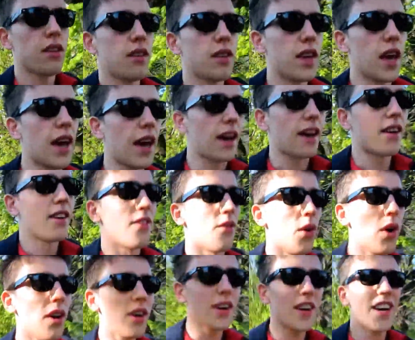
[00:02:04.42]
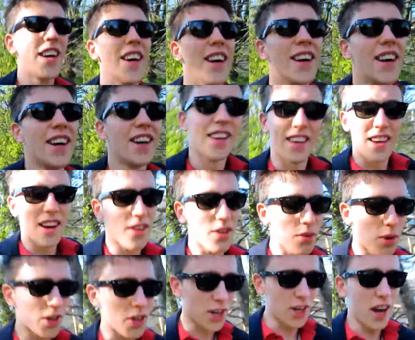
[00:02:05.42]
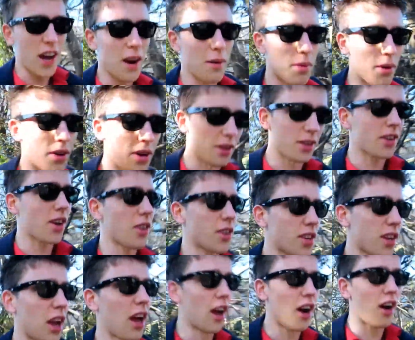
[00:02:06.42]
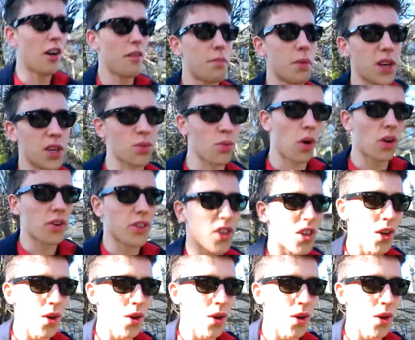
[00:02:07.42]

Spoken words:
Yeah, what? Yeah, I was watching Hannibal and it got to like 1:30, 2